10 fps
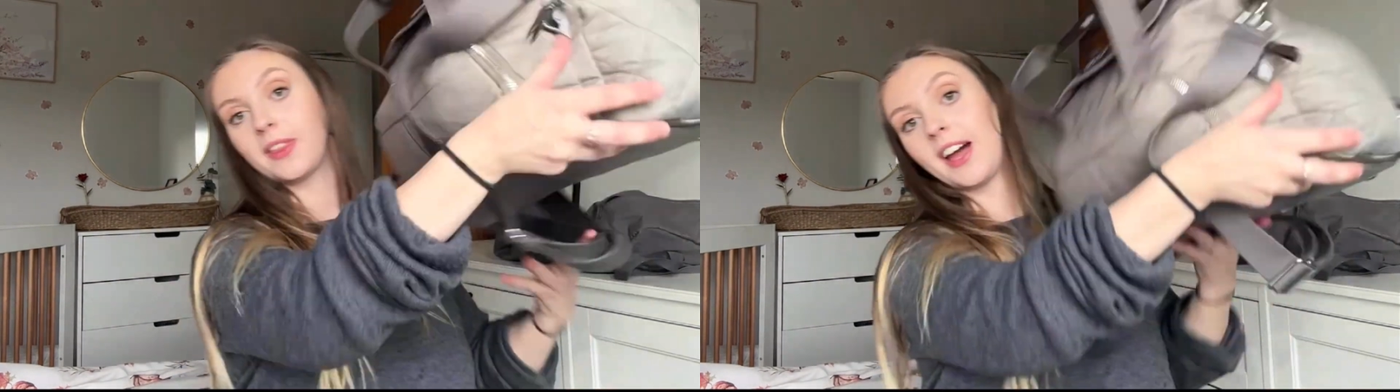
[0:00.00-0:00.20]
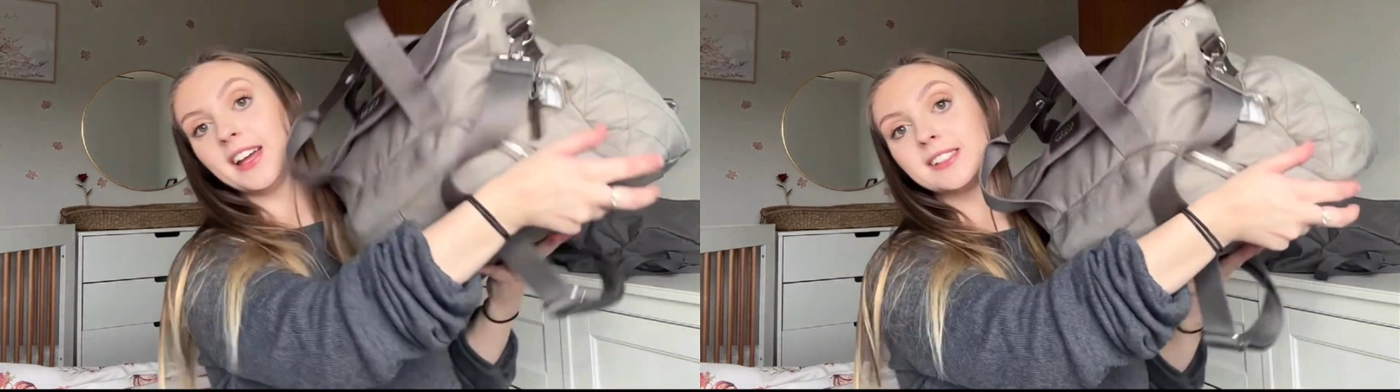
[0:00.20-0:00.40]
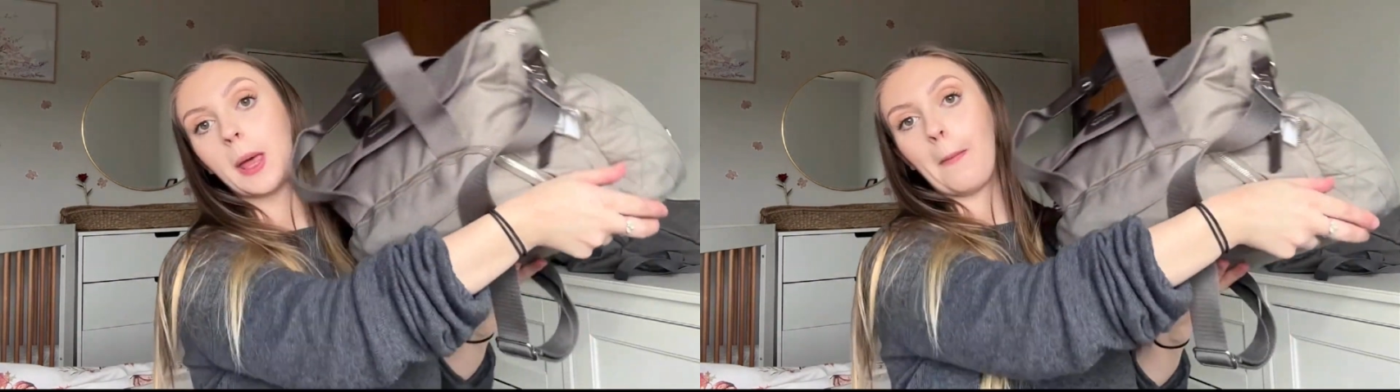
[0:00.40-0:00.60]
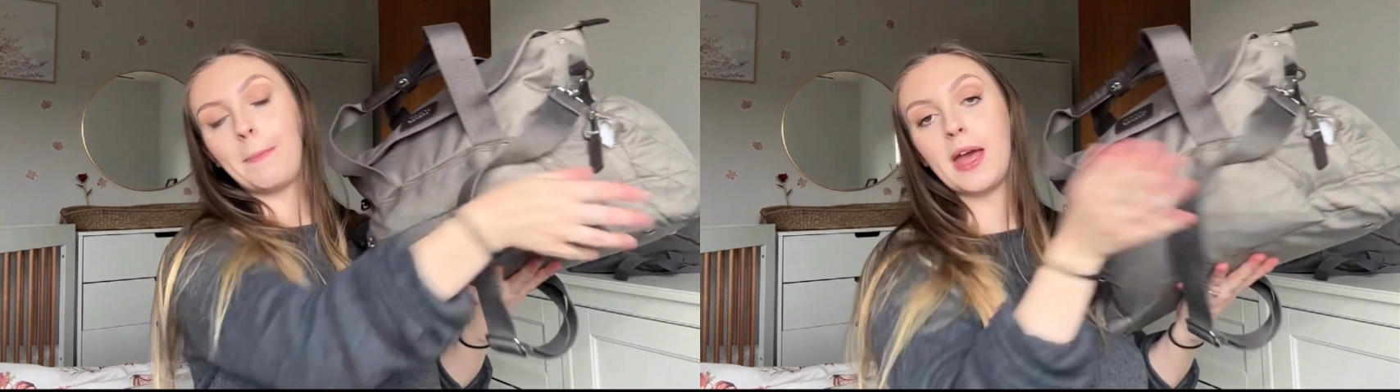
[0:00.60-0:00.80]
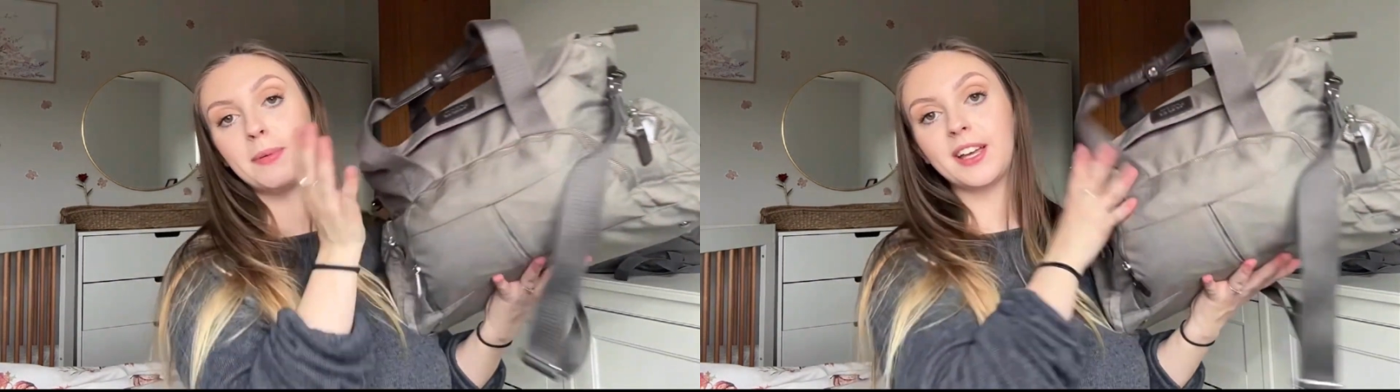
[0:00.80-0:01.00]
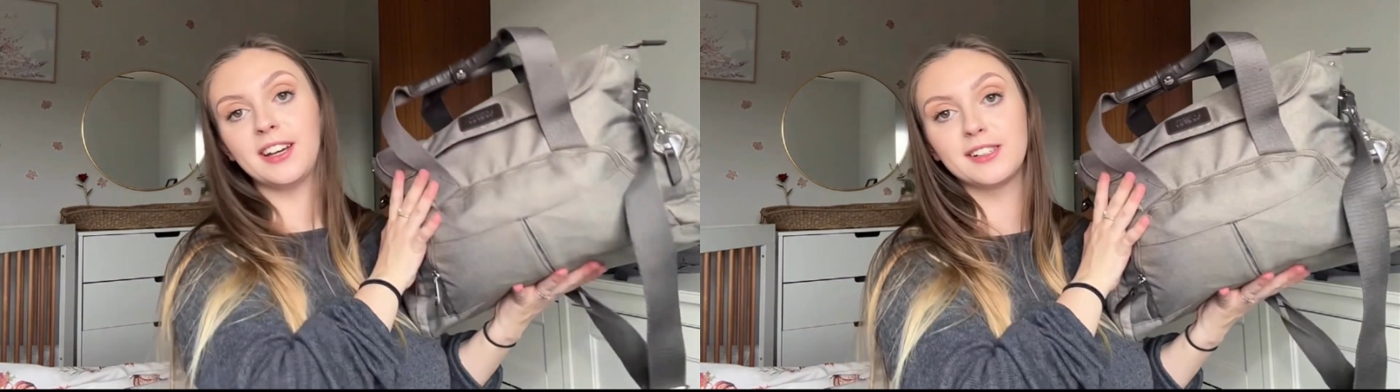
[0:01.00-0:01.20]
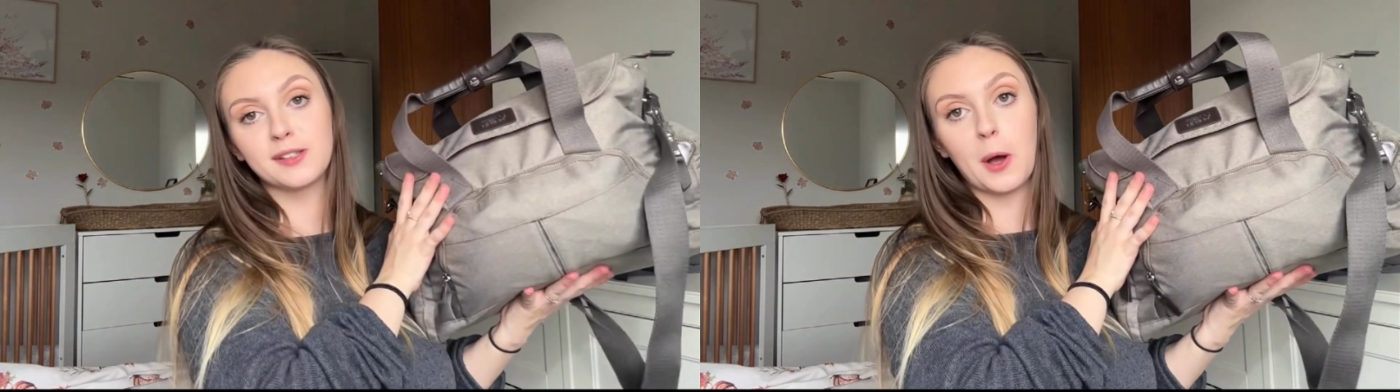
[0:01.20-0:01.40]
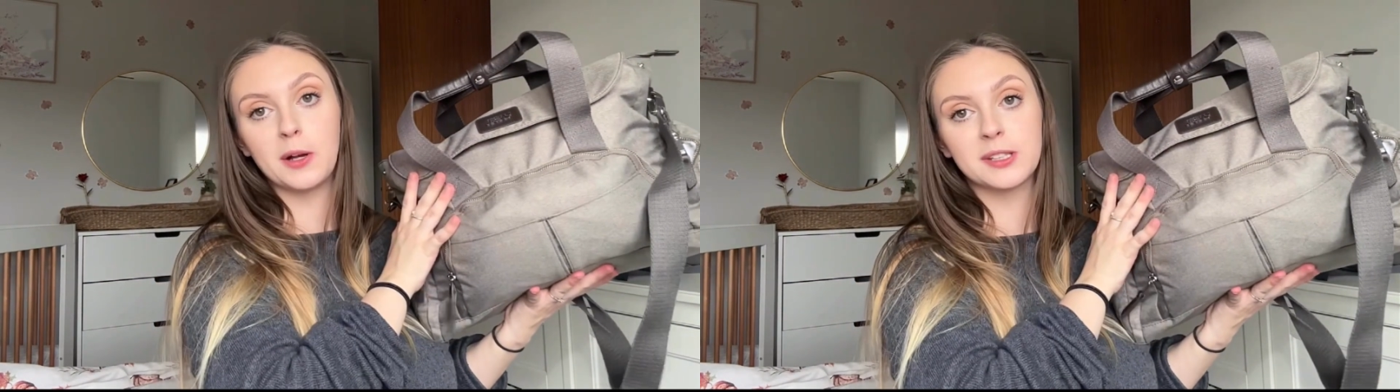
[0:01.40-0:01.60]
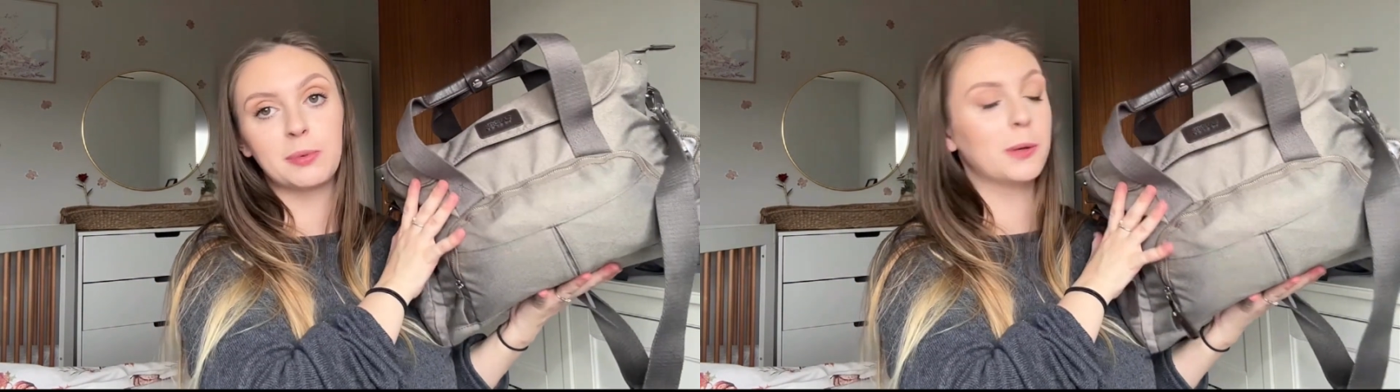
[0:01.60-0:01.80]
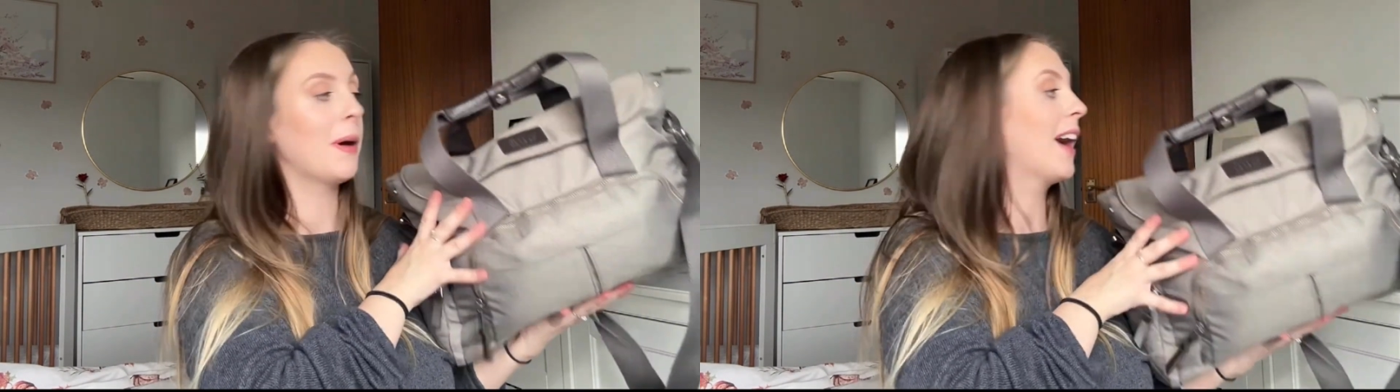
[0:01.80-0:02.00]
that is baby girl's
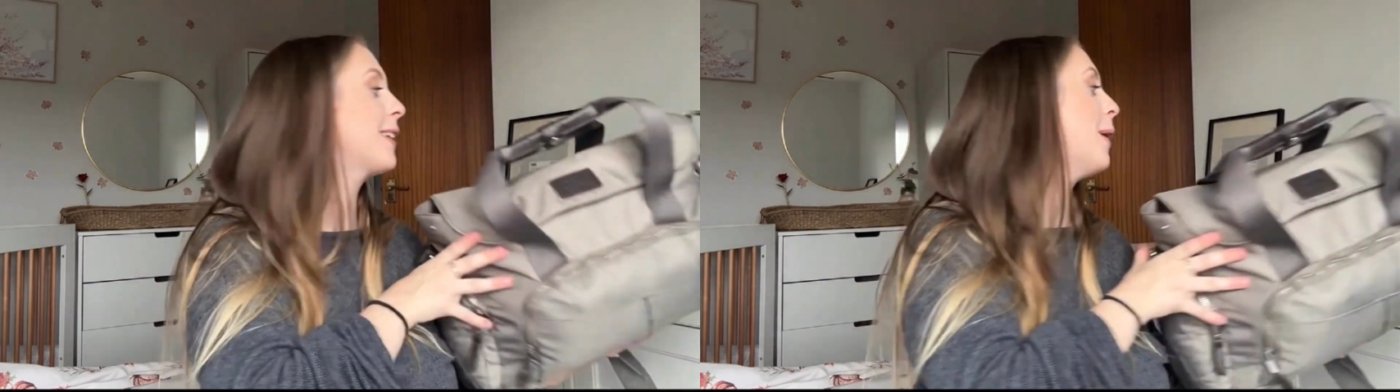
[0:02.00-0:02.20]
hospital bag